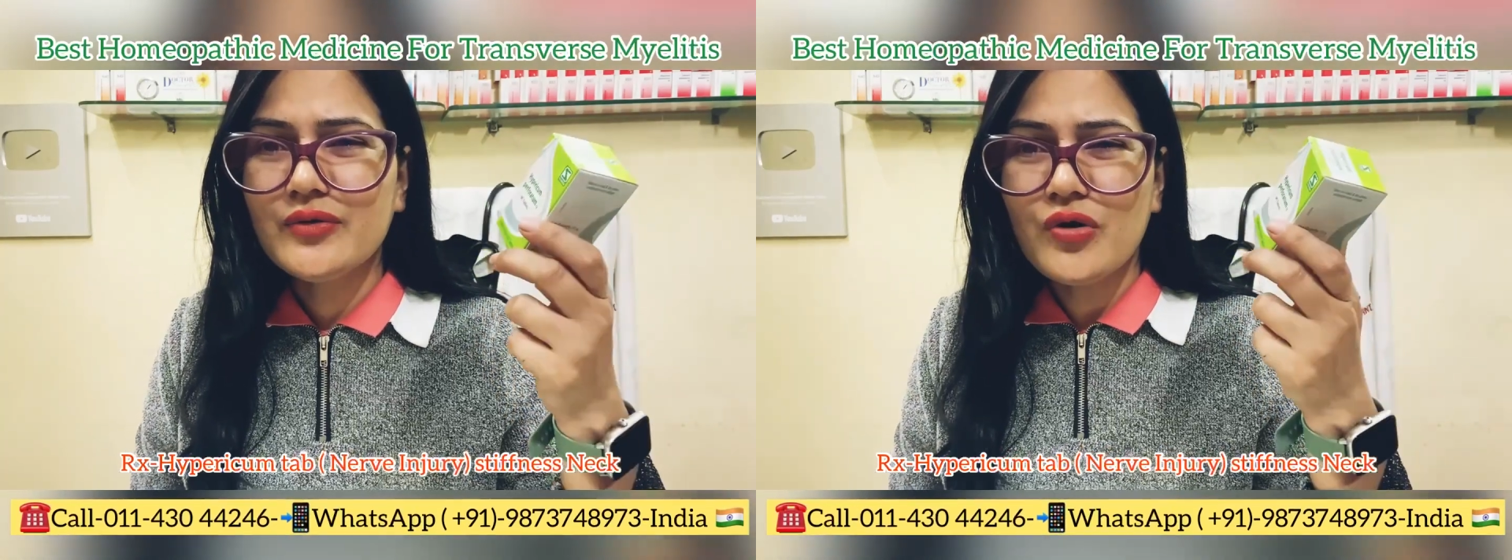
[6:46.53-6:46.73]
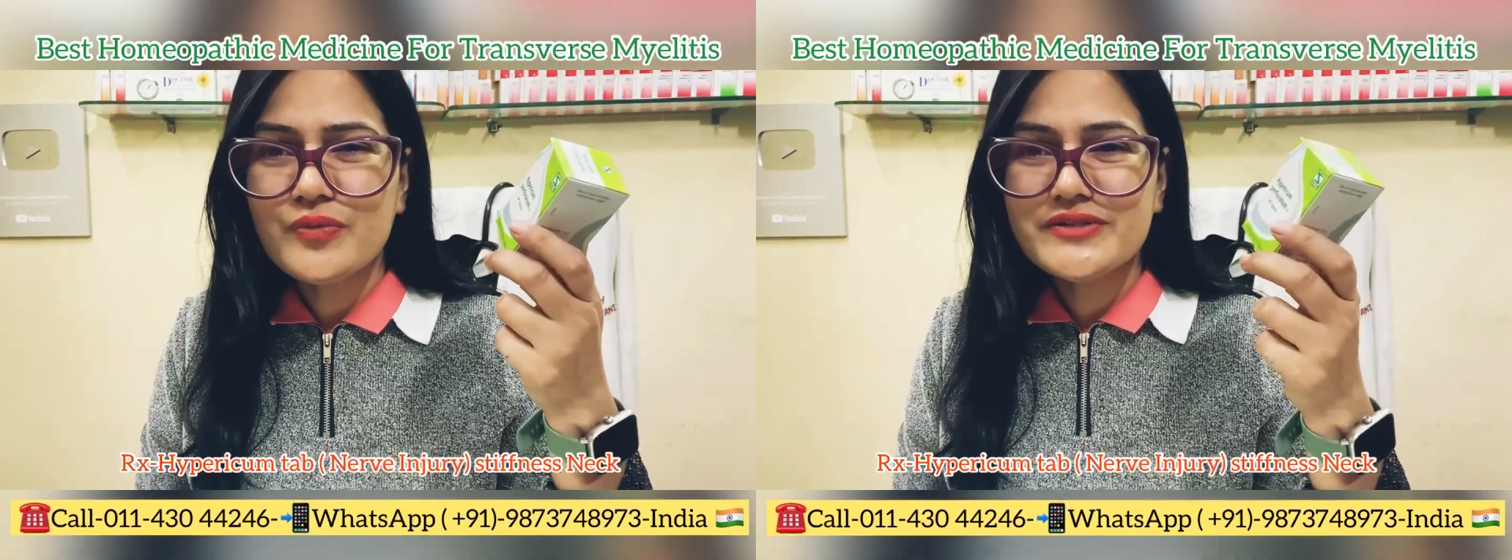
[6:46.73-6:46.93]

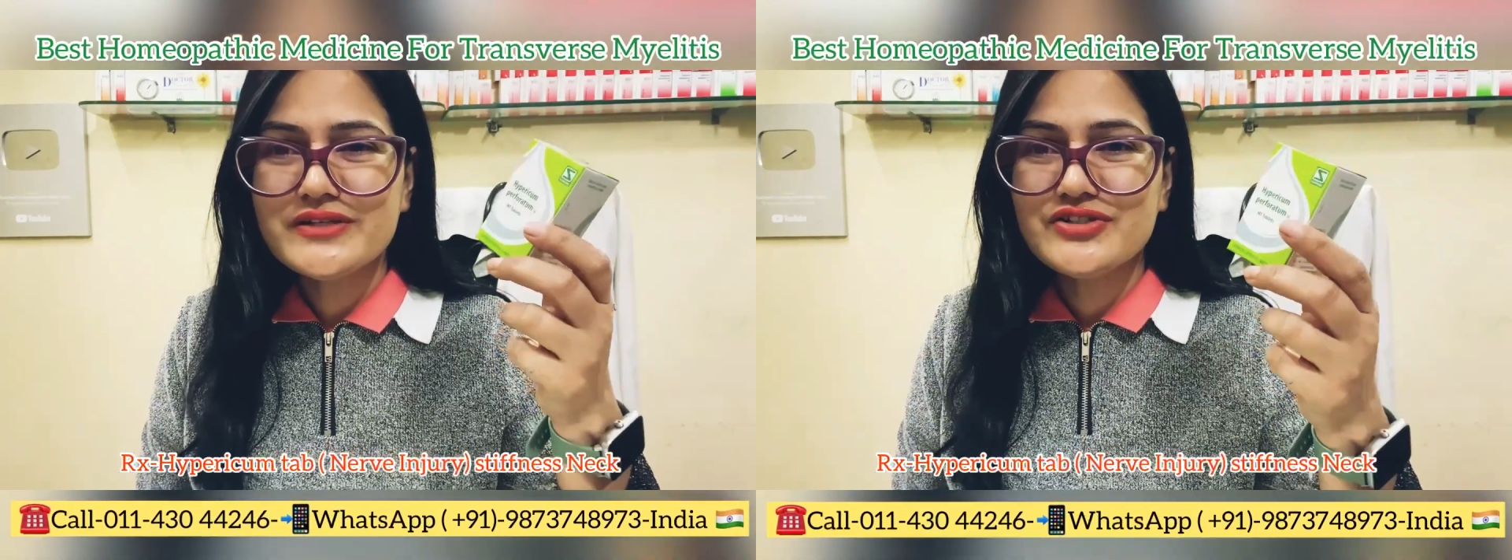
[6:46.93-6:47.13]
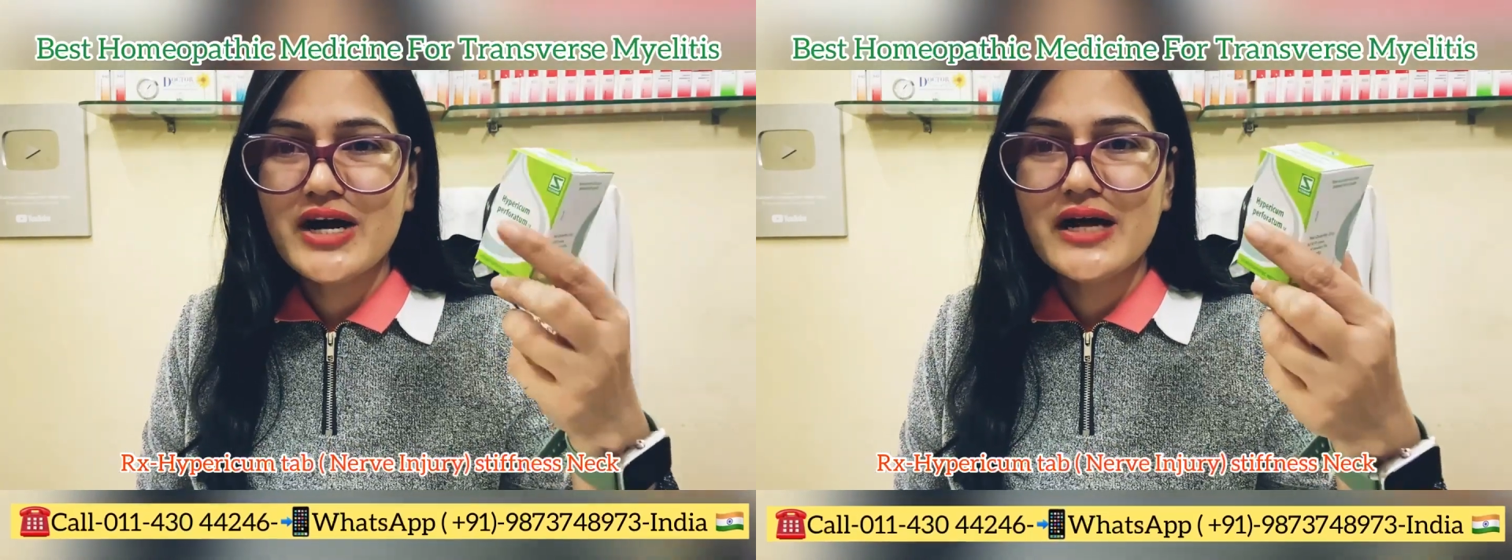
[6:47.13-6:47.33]
tops
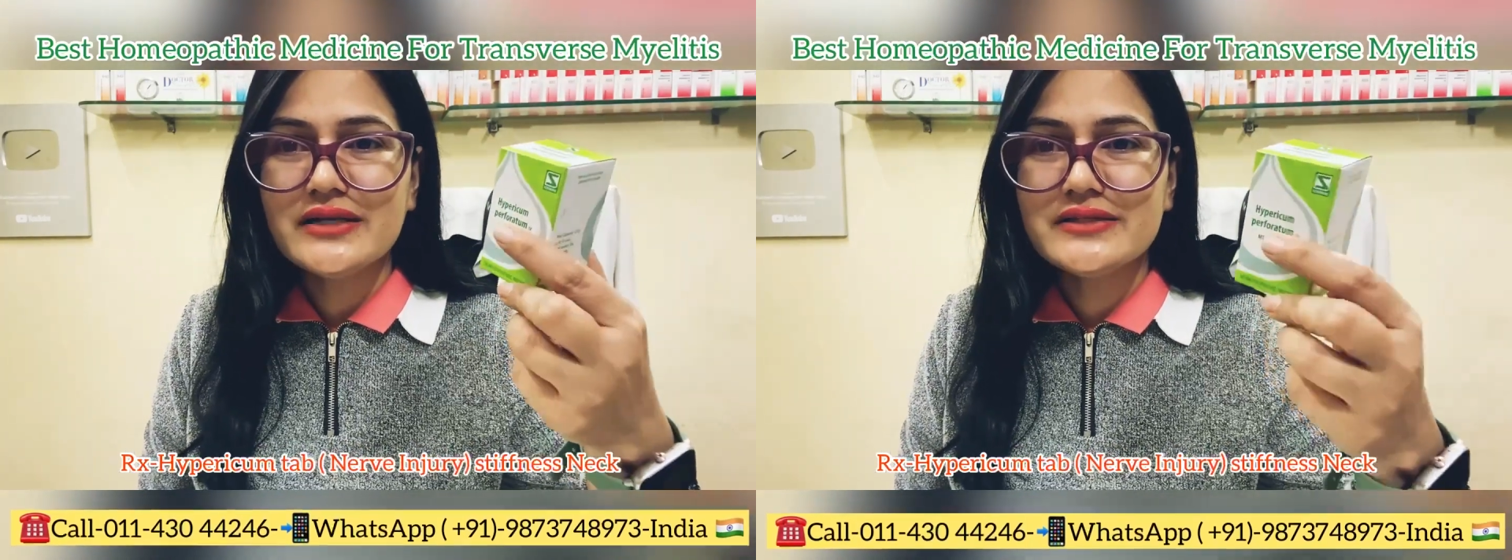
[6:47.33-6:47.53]
the chart.